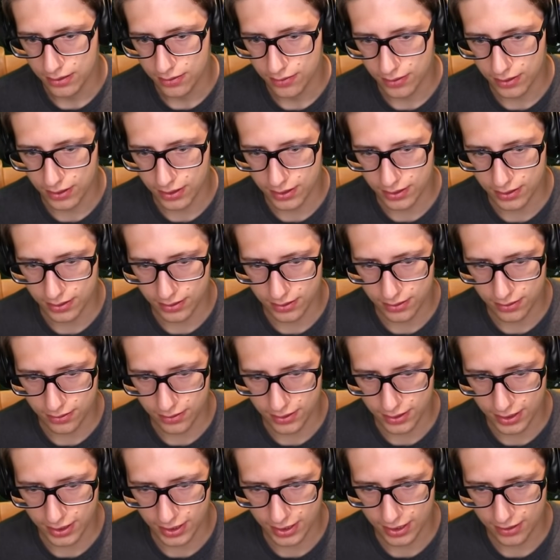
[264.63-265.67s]
Well, they're
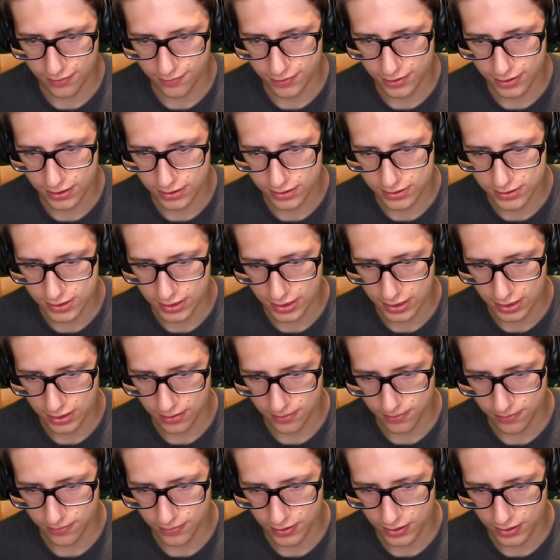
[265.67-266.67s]
not having a good time.